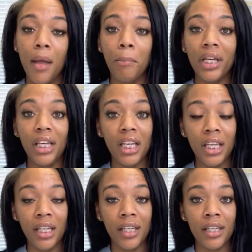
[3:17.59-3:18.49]

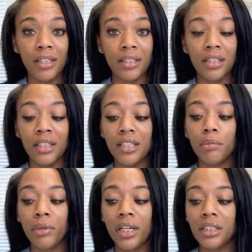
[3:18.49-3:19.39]
because this
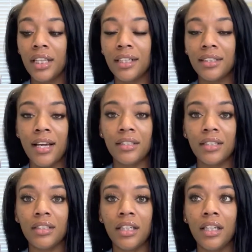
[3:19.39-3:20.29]
brush, like a size 16,